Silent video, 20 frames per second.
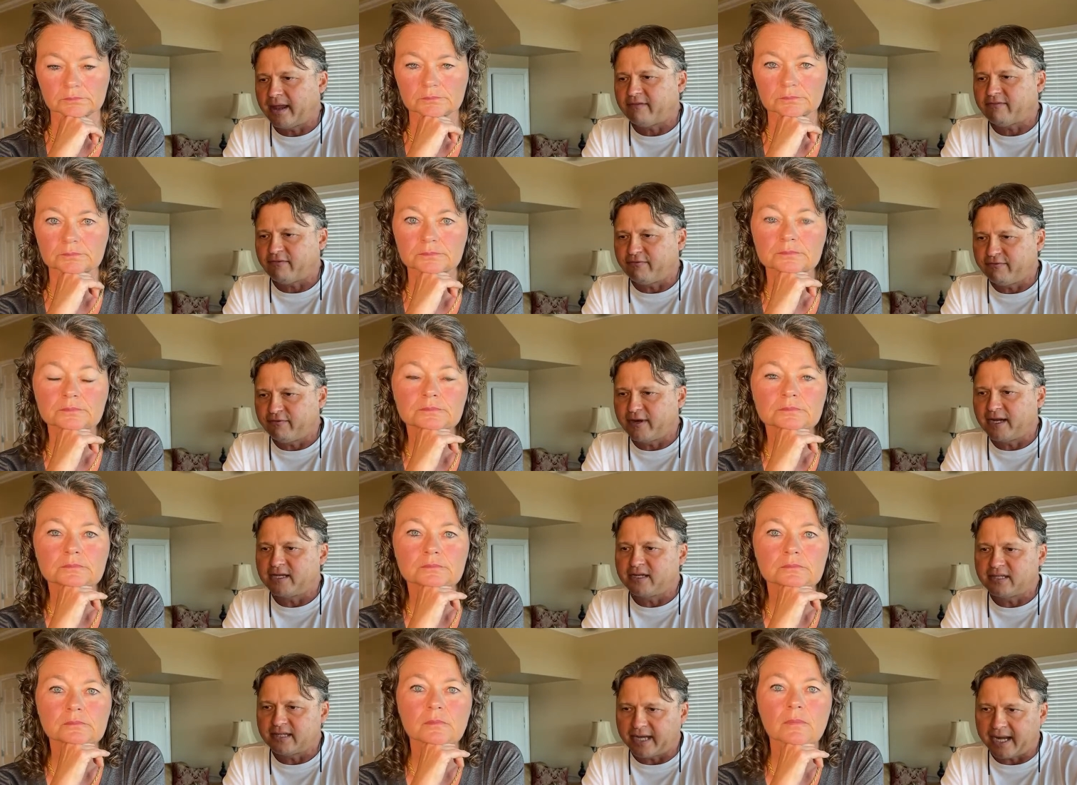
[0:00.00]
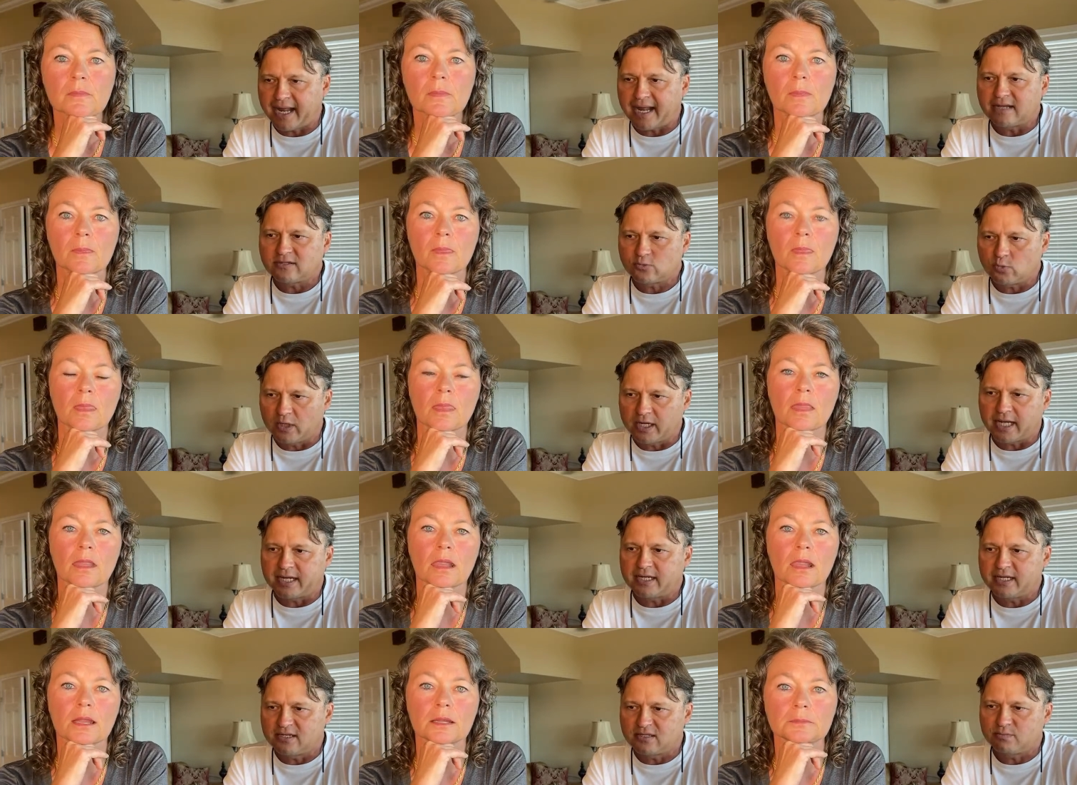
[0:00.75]
Speaker 1: have a friend that has one
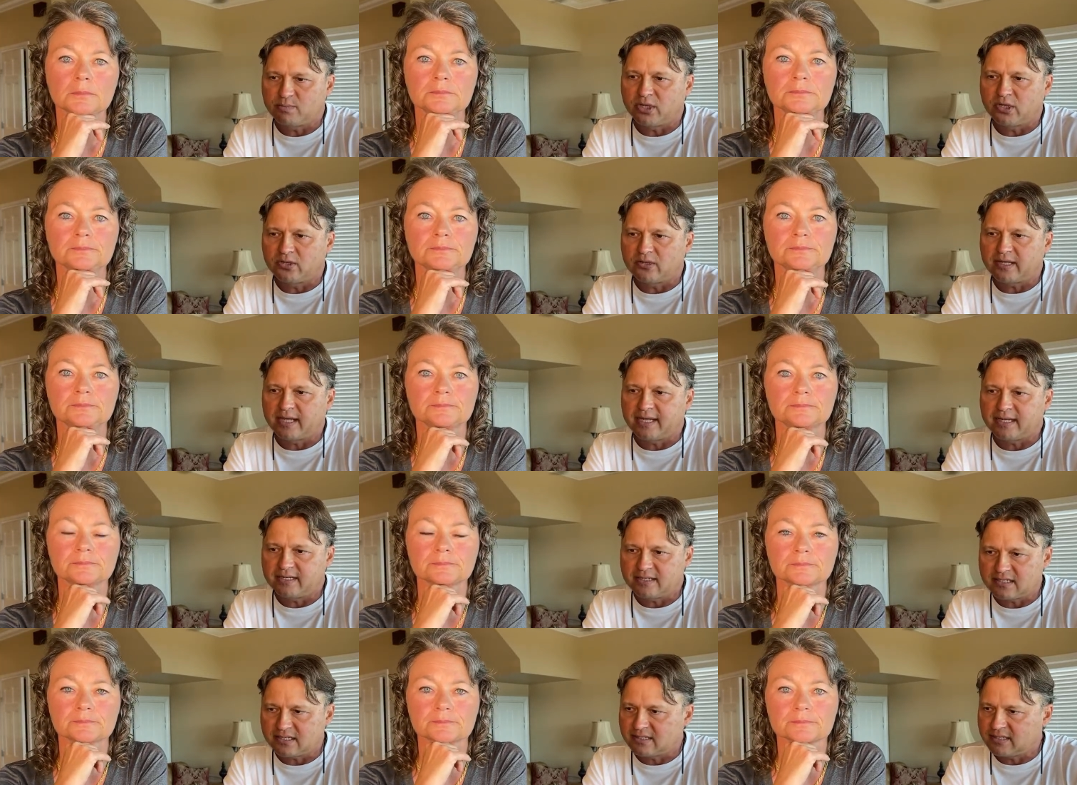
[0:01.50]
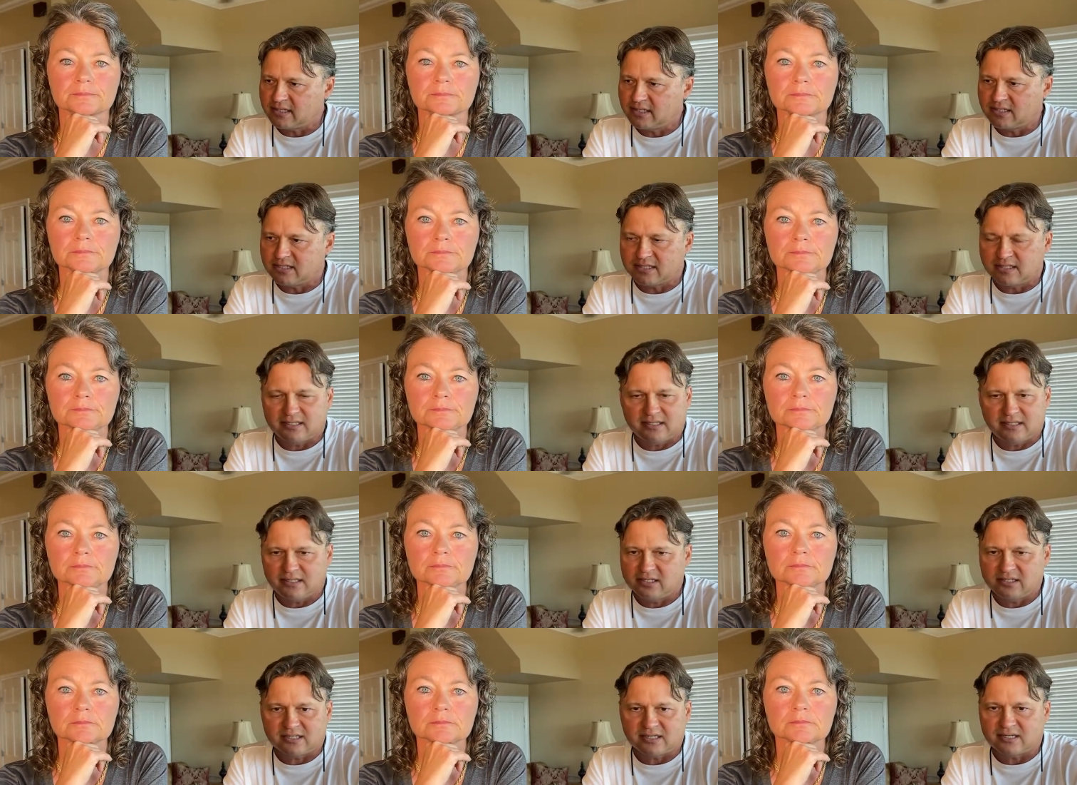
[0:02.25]
on his boat, and he
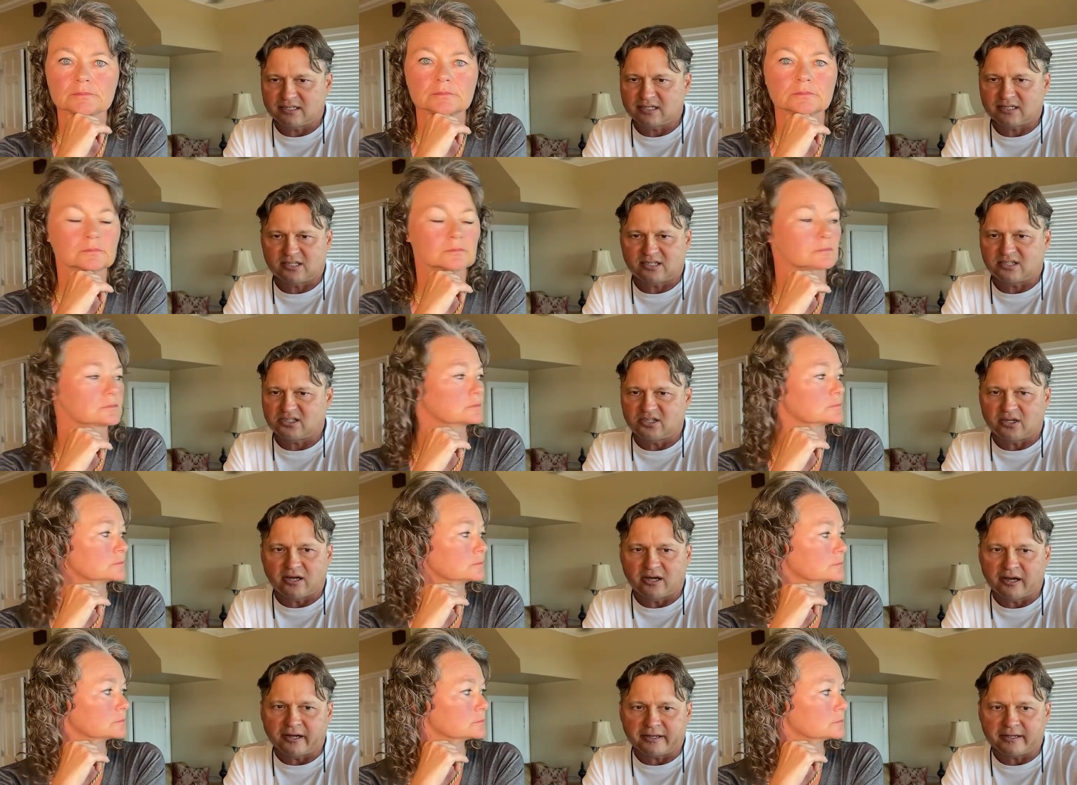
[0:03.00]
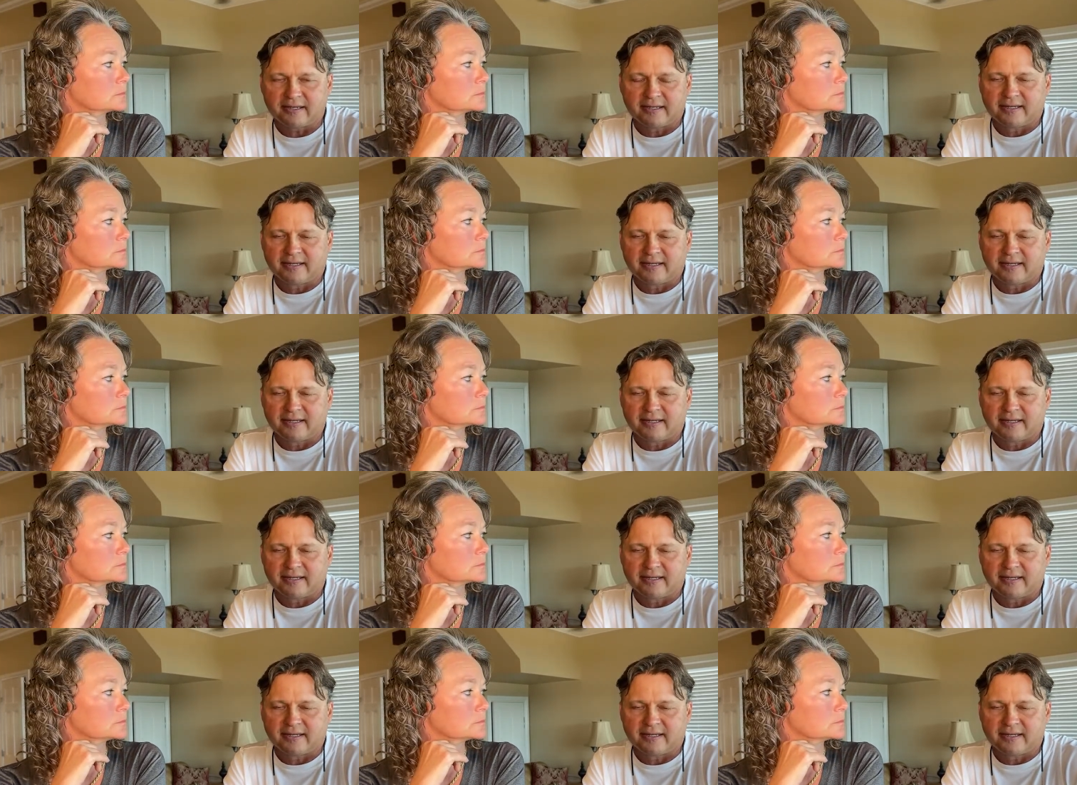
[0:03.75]
says it's a dog.